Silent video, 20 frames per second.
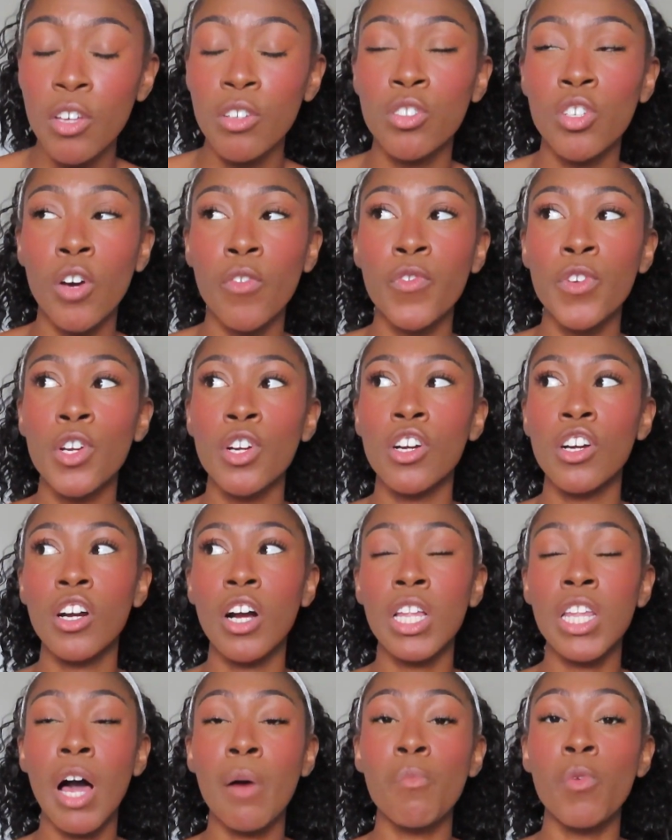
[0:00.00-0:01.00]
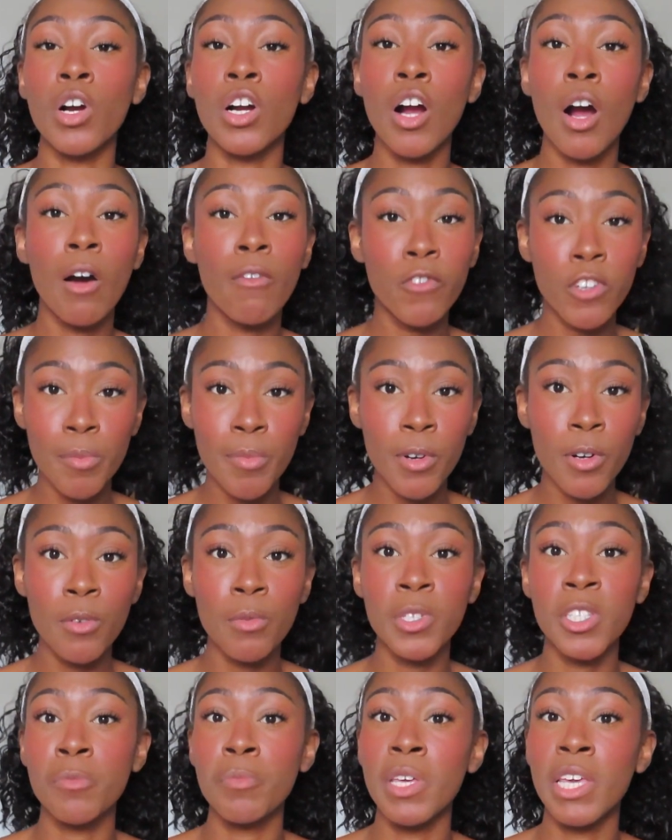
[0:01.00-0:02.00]
So if you're a lot more comfortable
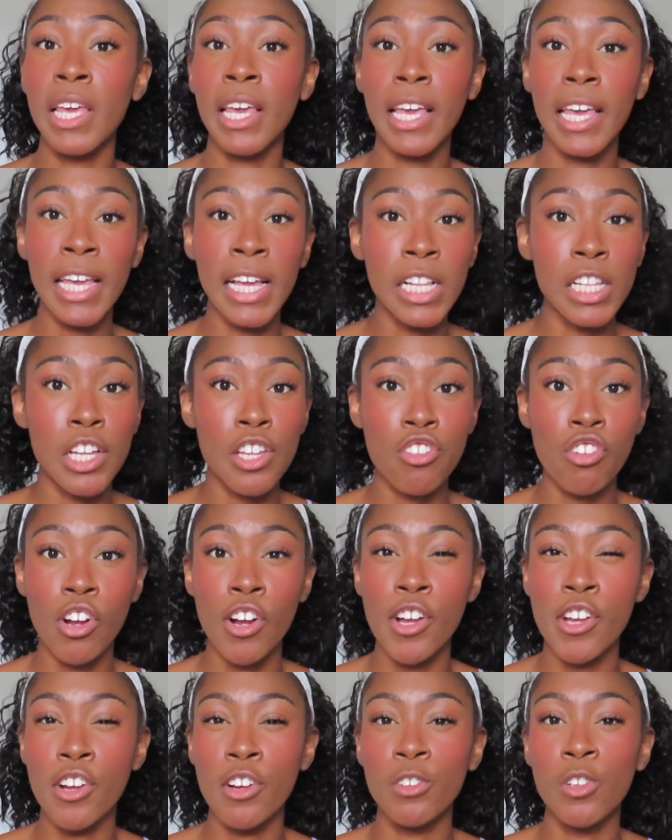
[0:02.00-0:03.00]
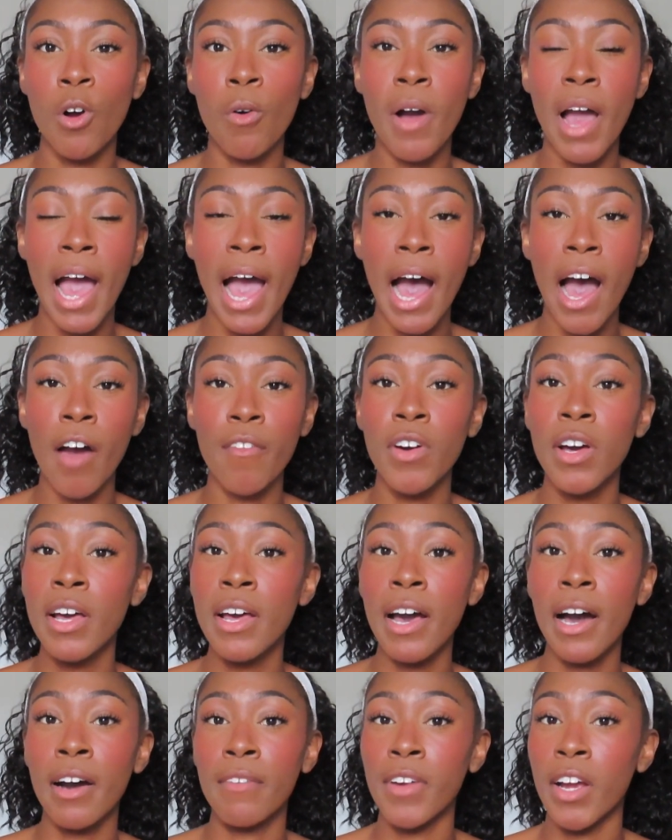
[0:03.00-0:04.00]
with speaking English or you don't have
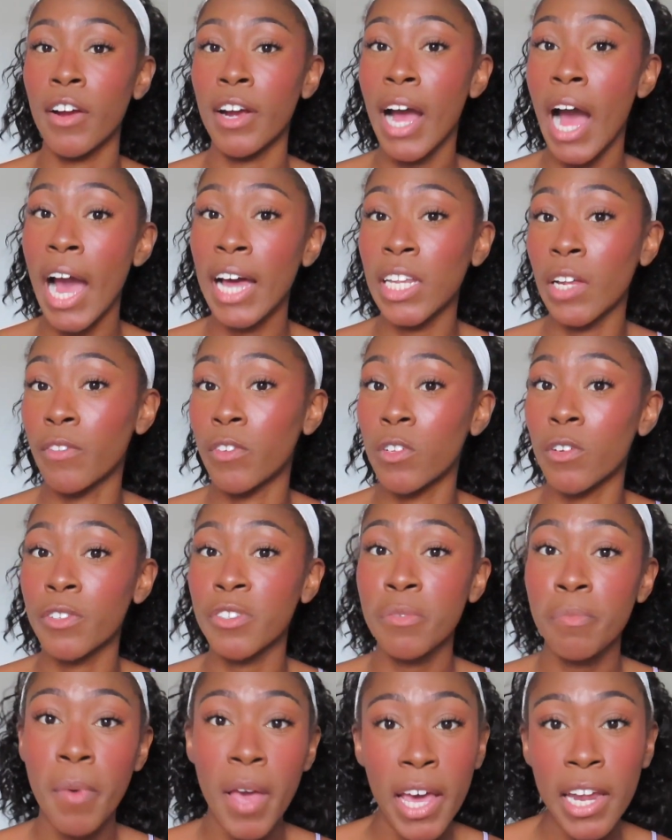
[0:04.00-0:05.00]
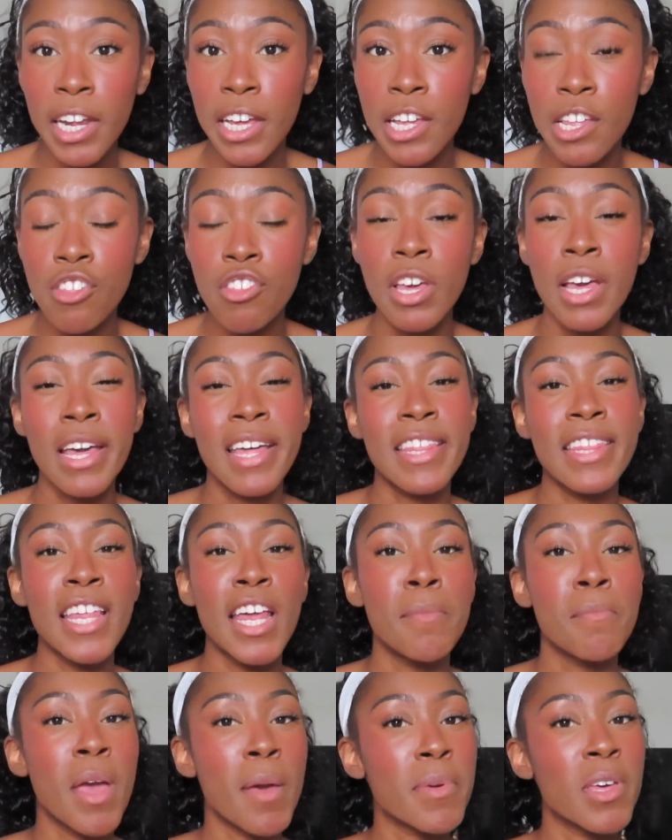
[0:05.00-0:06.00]
a very high level of Spanish,
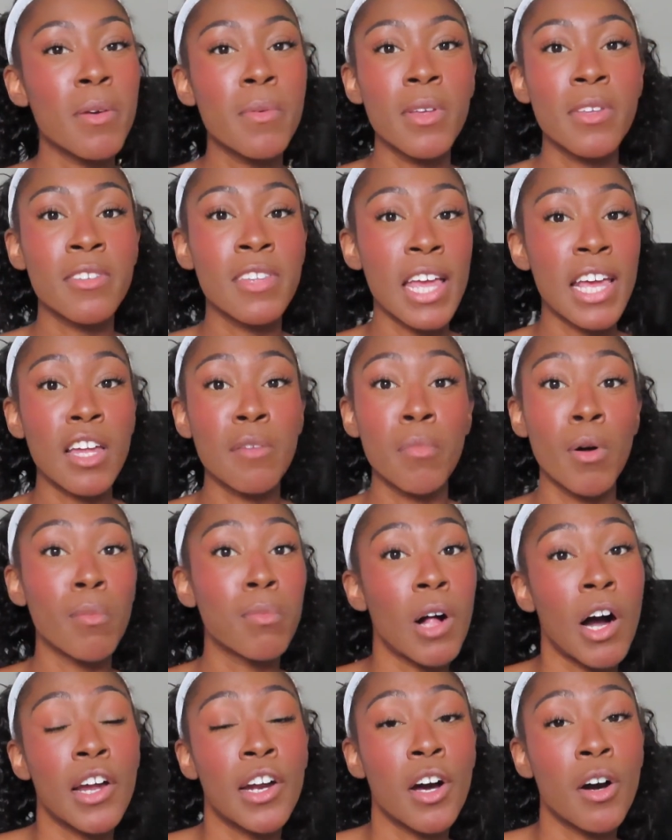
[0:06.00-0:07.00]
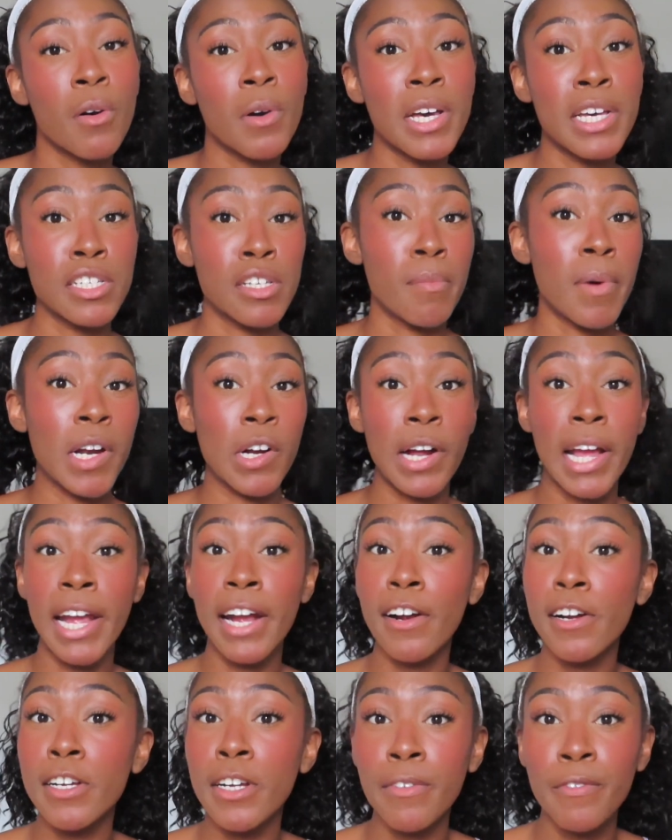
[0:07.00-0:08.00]
then maybe staying in Poblado is a better
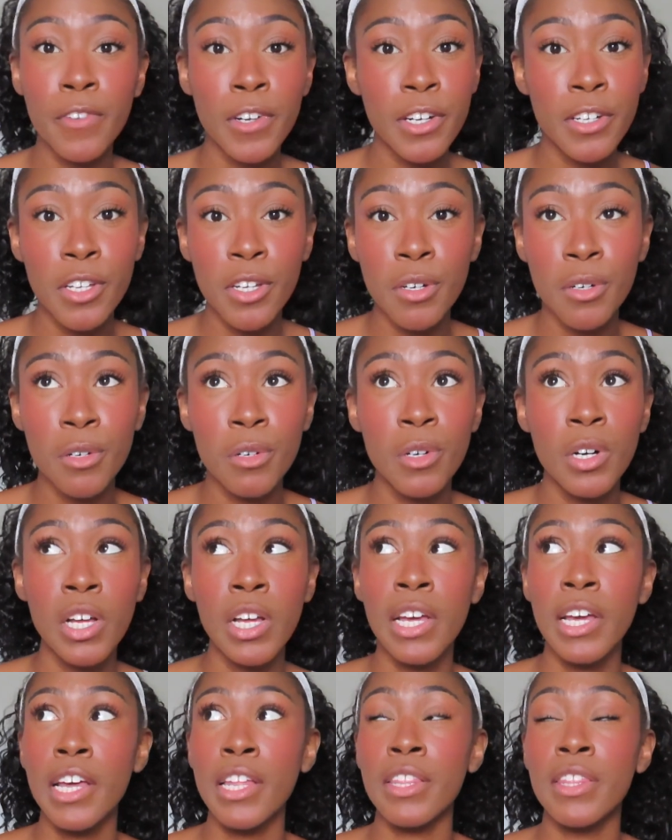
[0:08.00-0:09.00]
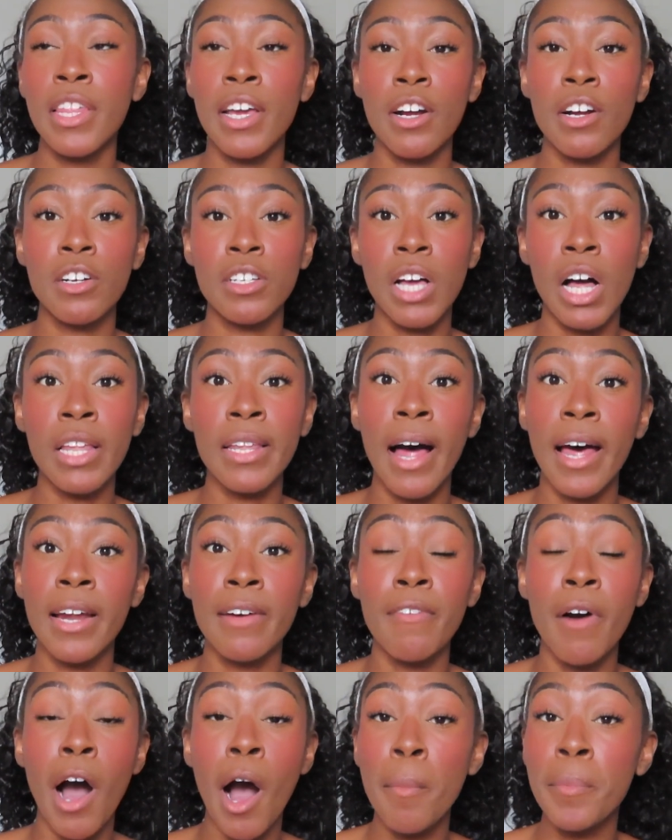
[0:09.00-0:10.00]
area for you. There's a lot
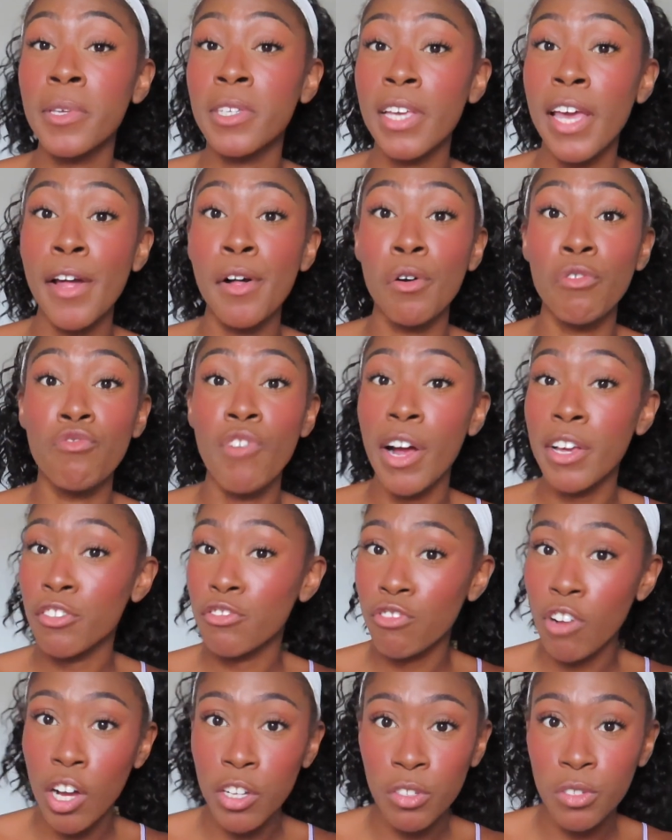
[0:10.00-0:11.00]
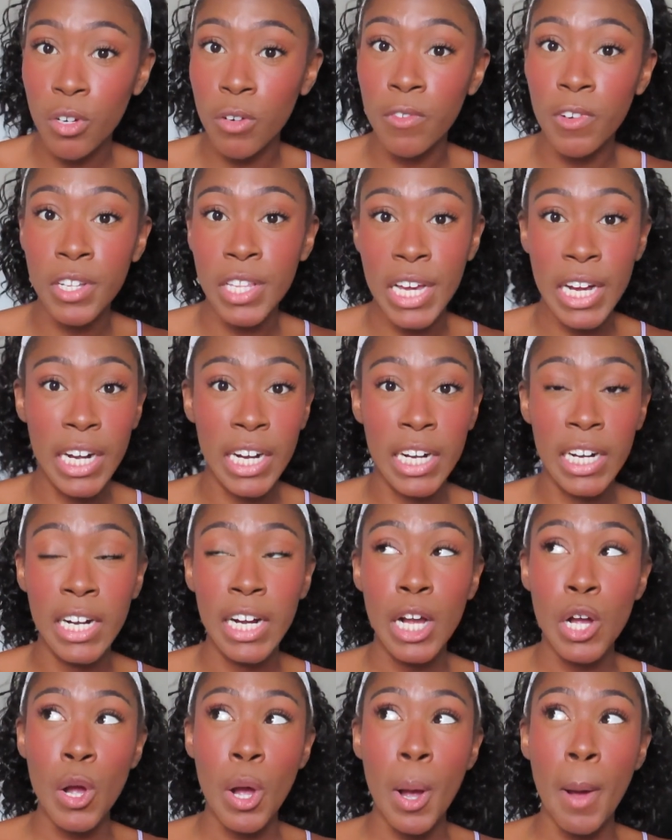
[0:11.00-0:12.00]
of upscale restaurants over there,
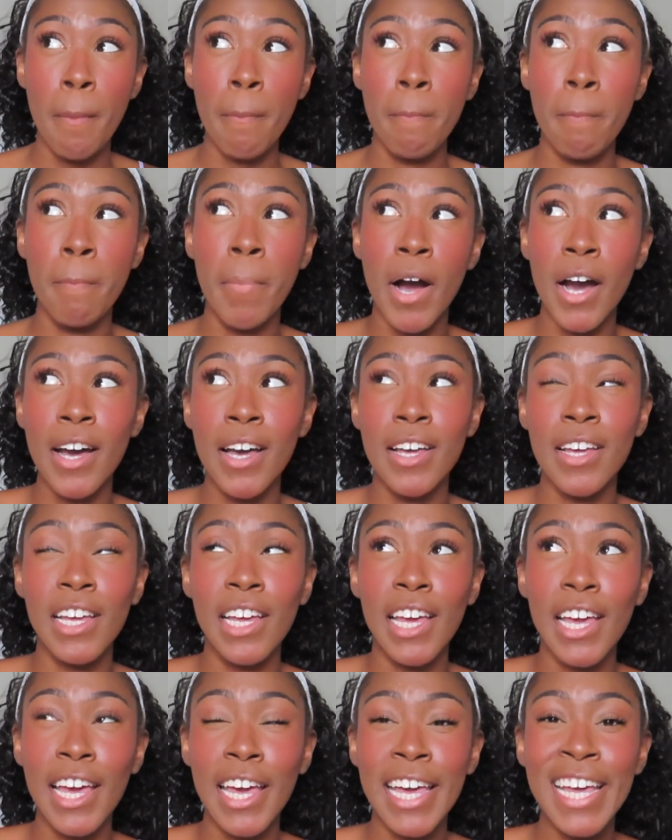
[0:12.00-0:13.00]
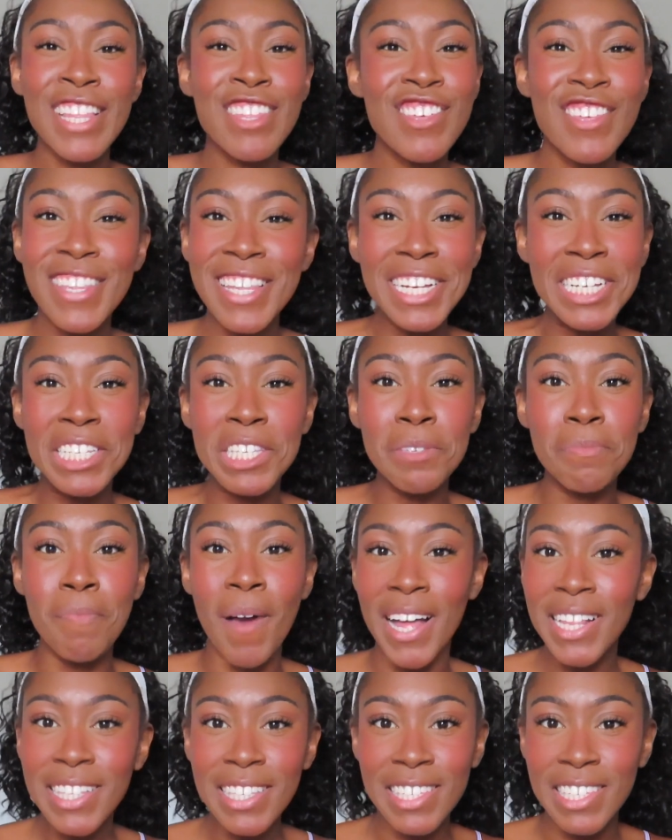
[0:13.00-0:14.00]
but it's just
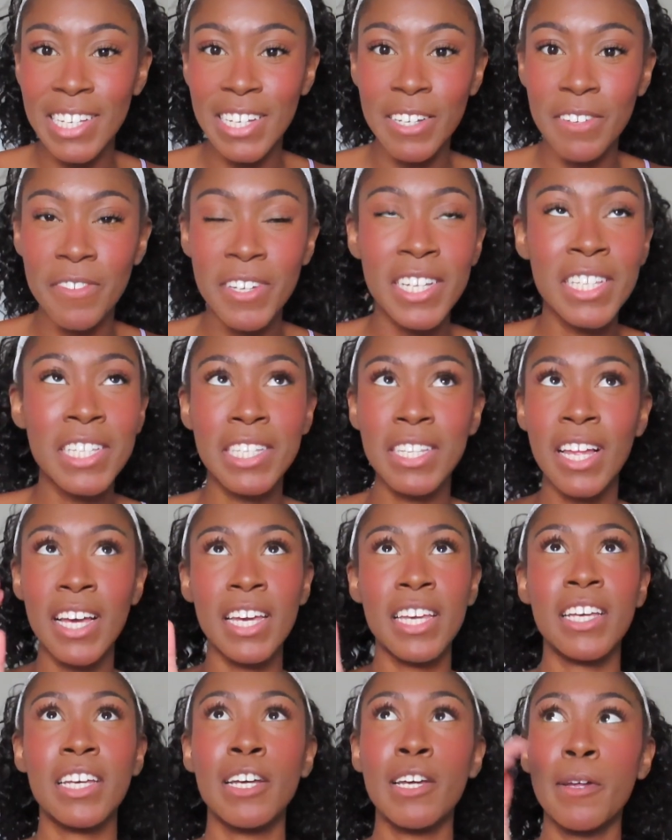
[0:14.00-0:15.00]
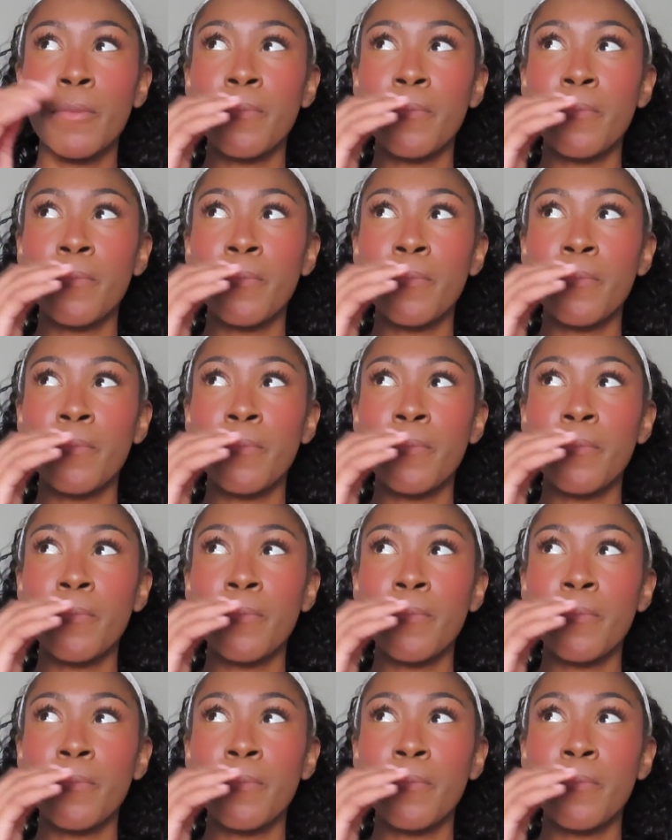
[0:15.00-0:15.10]
expensive. It's like